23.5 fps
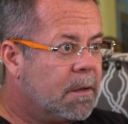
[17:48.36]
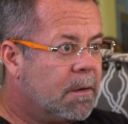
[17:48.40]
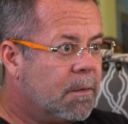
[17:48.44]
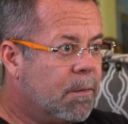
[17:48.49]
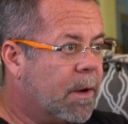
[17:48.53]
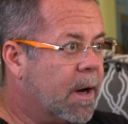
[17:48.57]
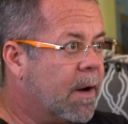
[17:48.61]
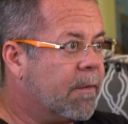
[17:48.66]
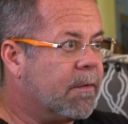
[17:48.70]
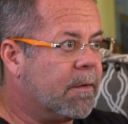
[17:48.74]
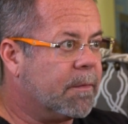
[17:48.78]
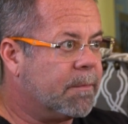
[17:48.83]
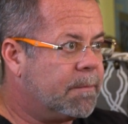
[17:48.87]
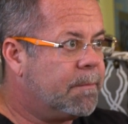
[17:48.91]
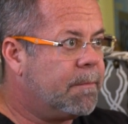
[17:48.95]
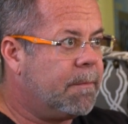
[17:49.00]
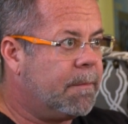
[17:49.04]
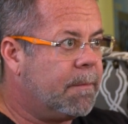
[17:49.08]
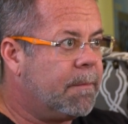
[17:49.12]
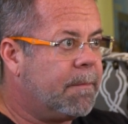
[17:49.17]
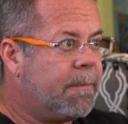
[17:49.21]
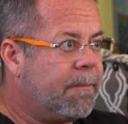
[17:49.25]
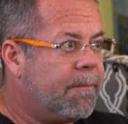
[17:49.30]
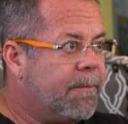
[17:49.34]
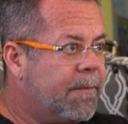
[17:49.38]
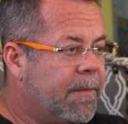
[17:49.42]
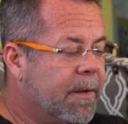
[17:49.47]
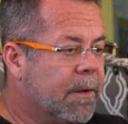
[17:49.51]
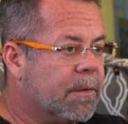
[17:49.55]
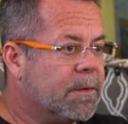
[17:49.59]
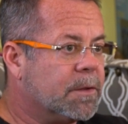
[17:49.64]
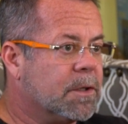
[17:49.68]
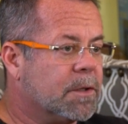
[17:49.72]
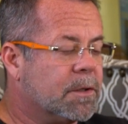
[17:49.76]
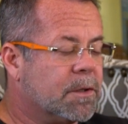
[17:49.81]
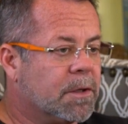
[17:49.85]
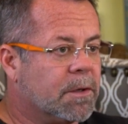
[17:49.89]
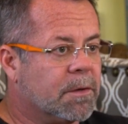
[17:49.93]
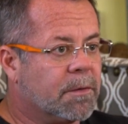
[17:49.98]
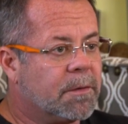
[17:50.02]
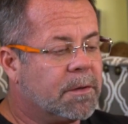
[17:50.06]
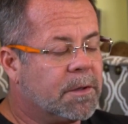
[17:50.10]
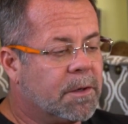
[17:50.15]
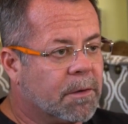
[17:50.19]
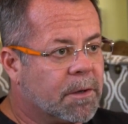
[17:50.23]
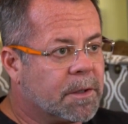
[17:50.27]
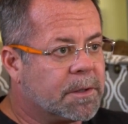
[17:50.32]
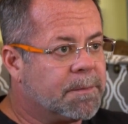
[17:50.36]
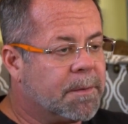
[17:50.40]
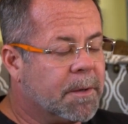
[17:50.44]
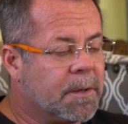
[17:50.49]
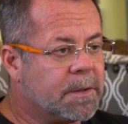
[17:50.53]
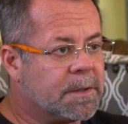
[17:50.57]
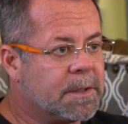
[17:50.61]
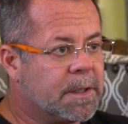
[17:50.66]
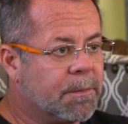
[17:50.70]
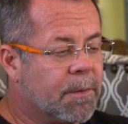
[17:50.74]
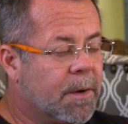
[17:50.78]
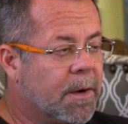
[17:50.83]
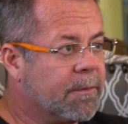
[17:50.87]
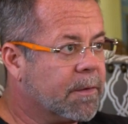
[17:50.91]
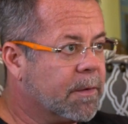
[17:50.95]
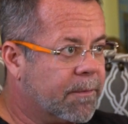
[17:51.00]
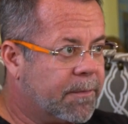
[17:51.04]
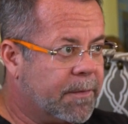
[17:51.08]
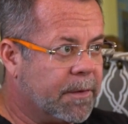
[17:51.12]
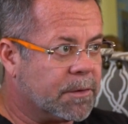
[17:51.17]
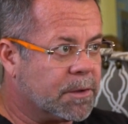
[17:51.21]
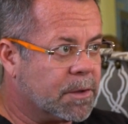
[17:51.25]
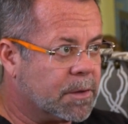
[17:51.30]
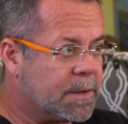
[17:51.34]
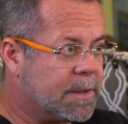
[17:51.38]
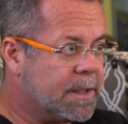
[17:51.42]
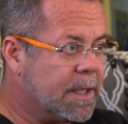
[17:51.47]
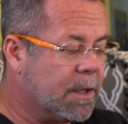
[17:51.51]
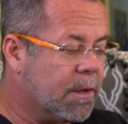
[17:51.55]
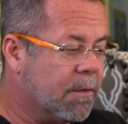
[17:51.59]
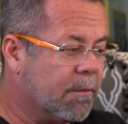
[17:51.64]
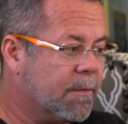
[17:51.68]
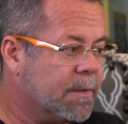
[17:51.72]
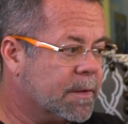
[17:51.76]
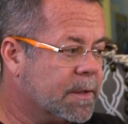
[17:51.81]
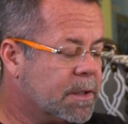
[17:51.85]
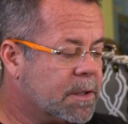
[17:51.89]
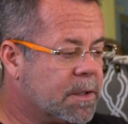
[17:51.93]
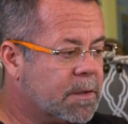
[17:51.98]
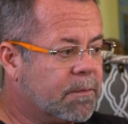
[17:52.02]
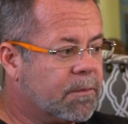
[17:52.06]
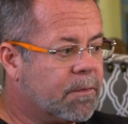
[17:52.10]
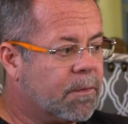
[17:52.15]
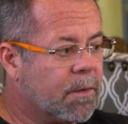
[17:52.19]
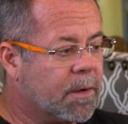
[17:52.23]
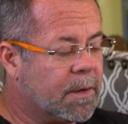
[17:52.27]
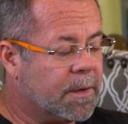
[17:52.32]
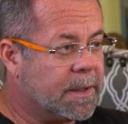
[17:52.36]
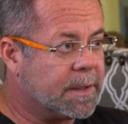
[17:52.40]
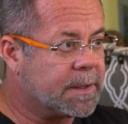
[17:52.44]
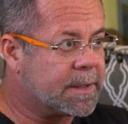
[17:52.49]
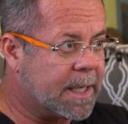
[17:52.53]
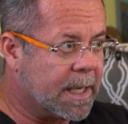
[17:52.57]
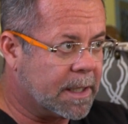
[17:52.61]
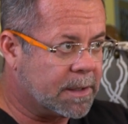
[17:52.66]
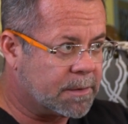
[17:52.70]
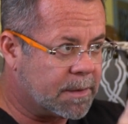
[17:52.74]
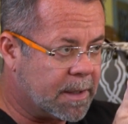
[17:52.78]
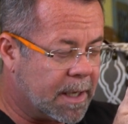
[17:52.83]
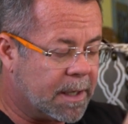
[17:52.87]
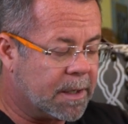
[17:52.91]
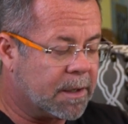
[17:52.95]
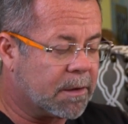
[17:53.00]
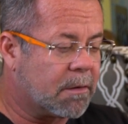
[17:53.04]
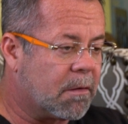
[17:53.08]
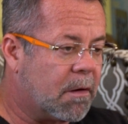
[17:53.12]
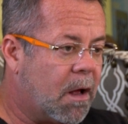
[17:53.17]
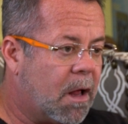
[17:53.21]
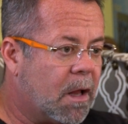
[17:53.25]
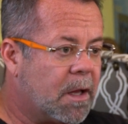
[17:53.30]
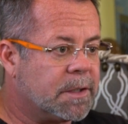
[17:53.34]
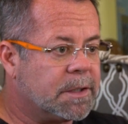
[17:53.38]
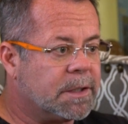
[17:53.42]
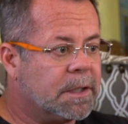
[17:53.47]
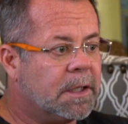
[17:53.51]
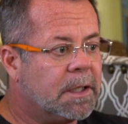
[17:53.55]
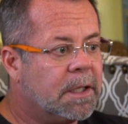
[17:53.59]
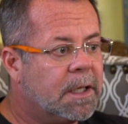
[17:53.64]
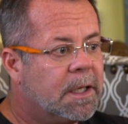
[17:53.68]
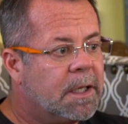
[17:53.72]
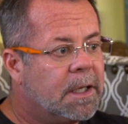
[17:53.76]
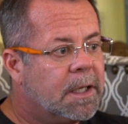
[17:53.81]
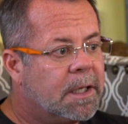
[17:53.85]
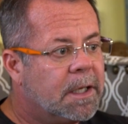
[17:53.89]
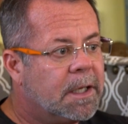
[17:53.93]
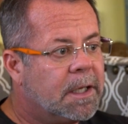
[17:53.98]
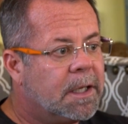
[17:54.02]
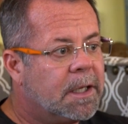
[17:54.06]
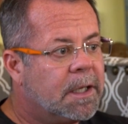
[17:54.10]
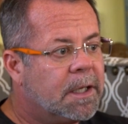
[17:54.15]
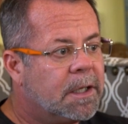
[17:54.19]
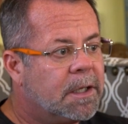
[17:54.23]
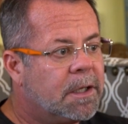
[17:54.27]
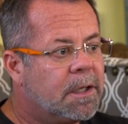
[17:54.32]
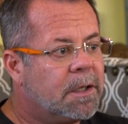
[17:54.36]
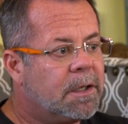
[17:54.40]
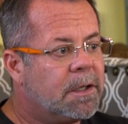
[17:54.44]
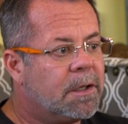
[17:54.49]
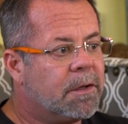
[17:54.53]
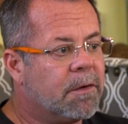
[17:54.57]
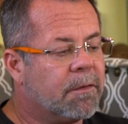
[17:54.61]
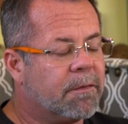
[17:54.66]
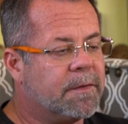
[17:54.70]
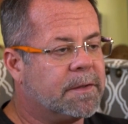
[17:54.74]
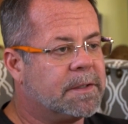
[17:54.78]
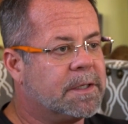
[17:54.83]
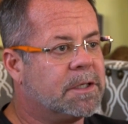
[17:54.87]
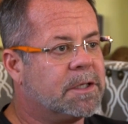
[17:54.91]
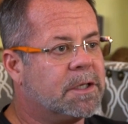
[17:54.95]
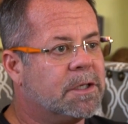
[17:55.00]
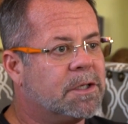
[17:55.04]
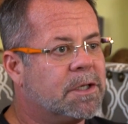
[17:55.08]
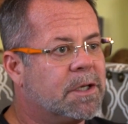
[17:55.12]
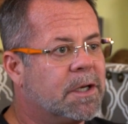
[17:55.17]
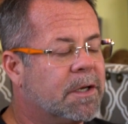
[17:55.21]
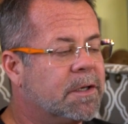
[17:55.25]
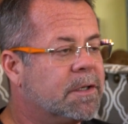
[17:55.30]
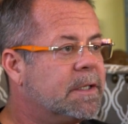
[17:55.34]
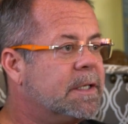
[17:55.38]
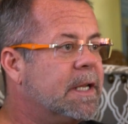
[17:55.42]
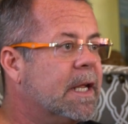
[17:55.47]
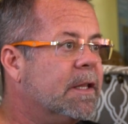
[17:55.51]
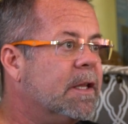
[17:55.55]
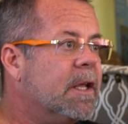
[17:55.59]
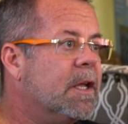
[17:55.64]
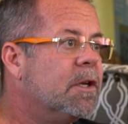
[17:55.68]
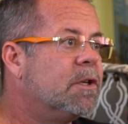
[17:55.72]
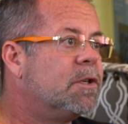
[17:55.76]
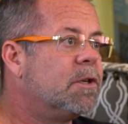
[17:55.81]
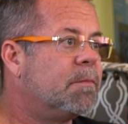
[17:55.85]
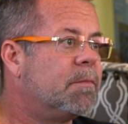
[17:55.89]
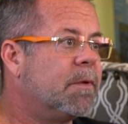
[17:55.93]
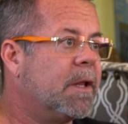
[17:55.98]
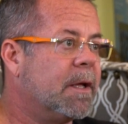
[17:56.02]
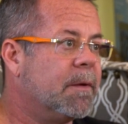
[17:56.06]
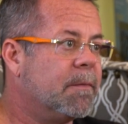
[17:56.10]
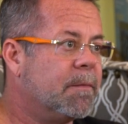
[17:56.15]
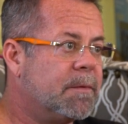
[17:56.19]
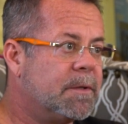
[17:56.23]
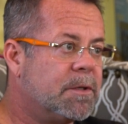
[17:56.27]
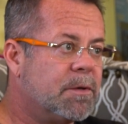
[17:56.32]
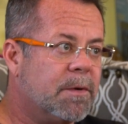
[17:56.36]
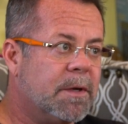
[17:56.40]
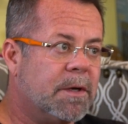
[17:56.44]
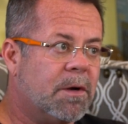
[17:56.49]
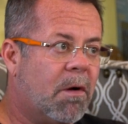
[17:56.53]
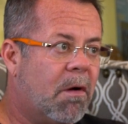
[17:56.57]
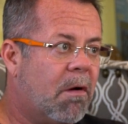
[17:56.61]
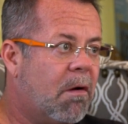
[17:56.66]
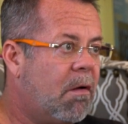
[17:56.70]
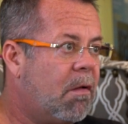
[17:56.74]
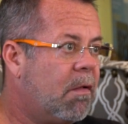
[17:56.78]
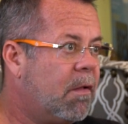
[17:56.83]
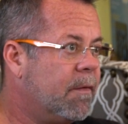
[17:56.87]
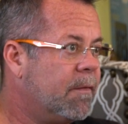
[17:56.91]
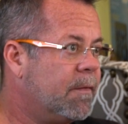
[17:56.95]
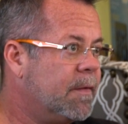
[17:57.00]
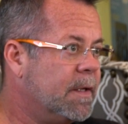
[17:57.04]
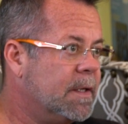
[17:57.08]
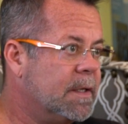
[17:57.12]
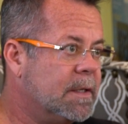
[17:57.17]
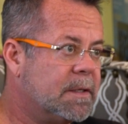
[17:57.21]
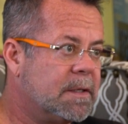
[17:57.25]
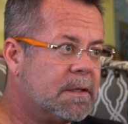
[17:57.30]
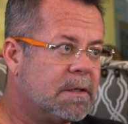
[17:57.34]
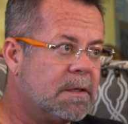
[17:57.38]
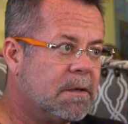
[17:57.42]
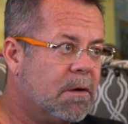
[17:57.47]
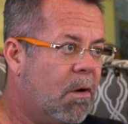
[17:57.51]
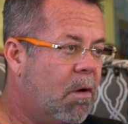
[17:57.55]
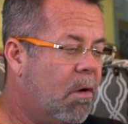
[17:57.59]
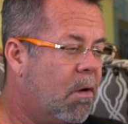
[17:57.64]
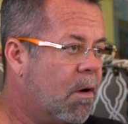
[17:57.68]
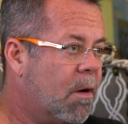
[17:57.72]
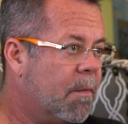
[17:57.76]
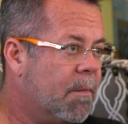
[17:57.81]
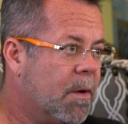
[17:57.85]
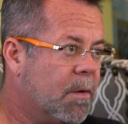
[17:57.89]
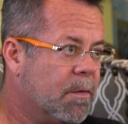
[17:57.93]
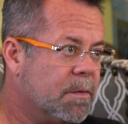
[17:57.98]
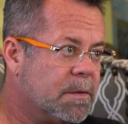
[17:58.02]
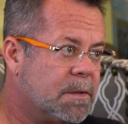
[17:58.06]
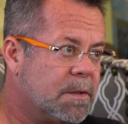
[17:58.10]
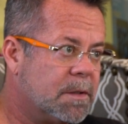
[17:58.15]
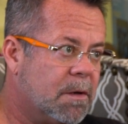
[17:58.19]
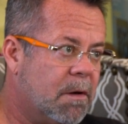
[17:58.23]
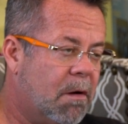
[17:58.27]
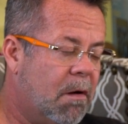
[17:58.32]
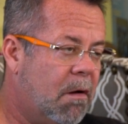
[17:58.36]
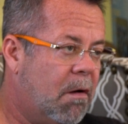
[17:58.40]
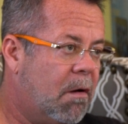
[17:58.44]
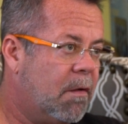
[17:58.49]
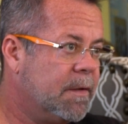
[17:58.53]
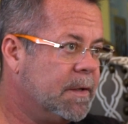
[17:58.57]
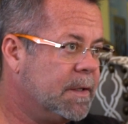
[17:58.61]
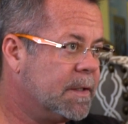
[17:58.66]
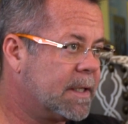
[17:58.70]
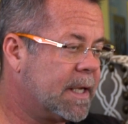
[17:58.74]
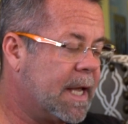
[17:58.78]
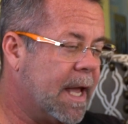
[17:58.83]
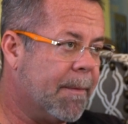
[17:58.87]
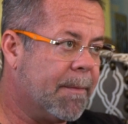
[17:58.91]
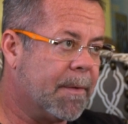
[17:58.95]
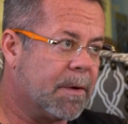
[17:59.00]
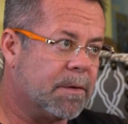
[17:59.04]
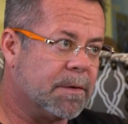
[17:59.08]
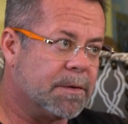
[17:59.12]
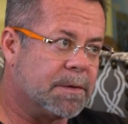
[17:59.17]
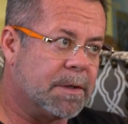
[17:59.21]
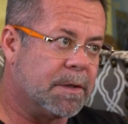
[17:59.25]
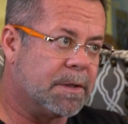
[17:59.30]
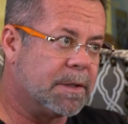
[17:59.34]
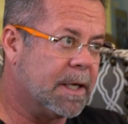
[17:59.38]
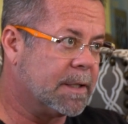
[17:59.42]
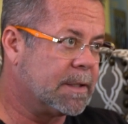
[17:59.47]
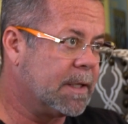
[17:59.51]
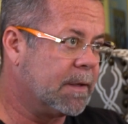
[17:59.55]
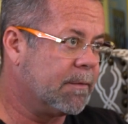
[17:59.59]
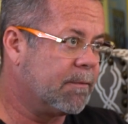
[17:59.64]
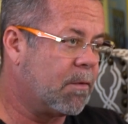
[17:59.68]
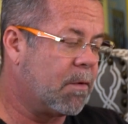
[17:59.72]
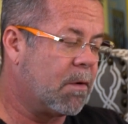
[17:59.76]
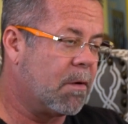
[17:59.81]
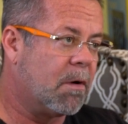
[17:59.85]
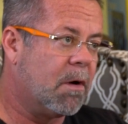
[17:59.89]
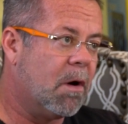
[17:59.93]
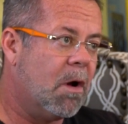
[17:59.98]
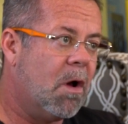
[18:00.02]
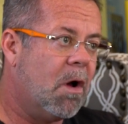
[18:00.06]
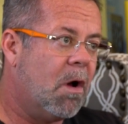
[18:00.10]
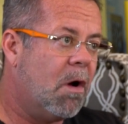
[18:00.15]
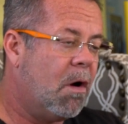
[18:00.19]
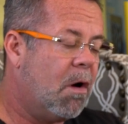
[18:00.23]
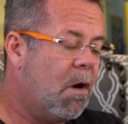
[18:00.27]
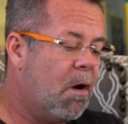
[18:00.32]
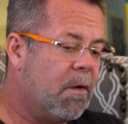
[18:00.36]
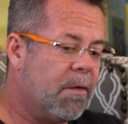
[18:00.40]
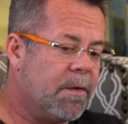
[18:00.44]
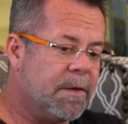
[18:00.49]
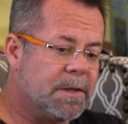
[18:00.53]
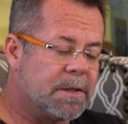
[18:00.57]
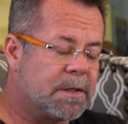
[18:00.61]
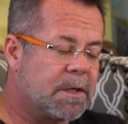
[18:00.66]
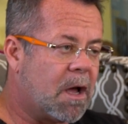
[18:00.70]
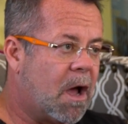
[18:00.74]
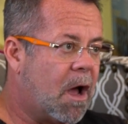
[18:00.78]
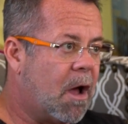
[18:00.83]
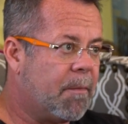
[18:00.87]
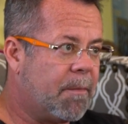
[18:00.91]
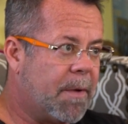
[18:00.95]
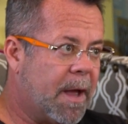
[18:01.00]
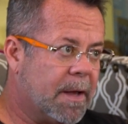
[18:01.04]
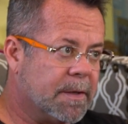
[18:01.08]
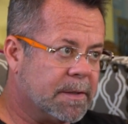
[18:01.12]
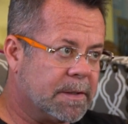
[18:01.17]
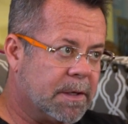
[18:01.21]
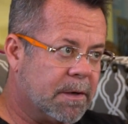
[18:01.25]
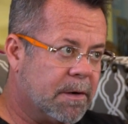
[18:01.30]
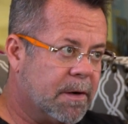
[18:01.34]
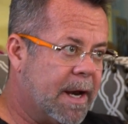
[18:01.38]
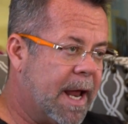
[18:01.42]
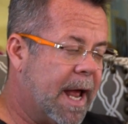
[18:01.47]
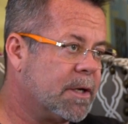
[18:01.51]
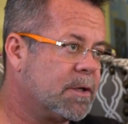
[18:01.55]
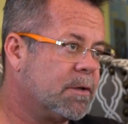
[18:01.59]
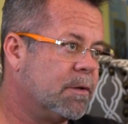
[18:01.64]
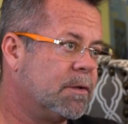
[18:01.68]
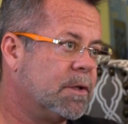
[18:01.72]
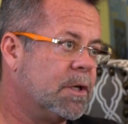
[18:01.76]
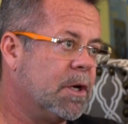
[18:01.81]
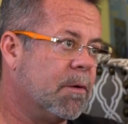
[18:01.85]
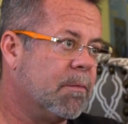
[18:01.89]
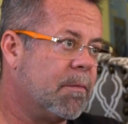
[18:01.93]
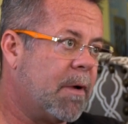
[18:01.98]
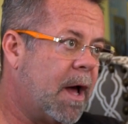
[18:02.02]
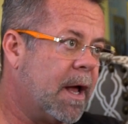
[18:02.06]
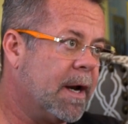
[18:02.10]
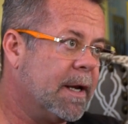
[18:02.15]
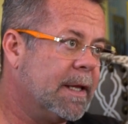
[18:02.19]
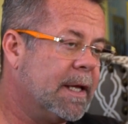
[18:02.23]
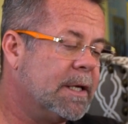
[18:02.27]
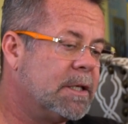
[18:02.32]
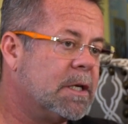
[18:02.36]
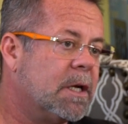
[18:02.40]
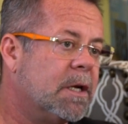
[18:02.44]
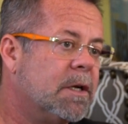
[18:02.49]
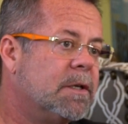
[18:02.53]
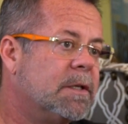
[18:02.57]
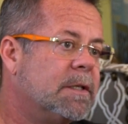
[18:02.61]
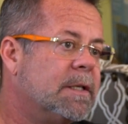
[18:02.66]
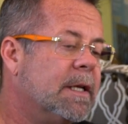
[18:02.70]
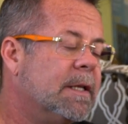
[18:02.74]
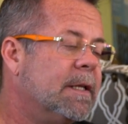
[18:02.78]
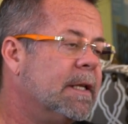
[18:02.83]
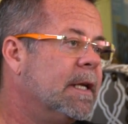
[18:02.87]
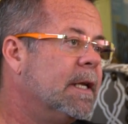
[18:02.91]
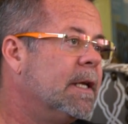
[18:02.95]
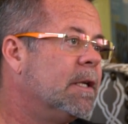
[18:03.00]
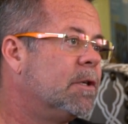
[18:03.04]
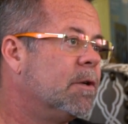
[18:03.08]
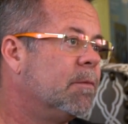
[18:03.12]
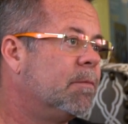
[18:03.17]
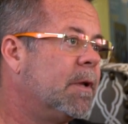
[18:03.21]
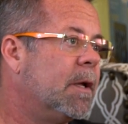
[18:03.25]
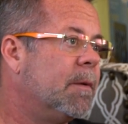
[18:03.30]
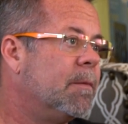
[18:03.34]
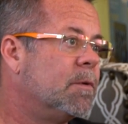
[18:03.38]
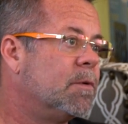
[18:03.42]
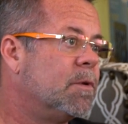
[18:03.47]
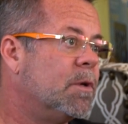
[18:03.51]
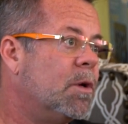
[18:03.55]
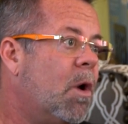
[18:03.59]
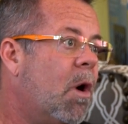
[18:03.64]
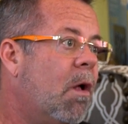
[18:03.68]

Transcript: whatever field you're, you're experiencing, whatever your field you're seeing your physician for, in this case endocrinology, your physician should understand the interplay between all of these hormones, all these chemicals they're testing for, all these compounds that are natural to your body. They should understand the interplay between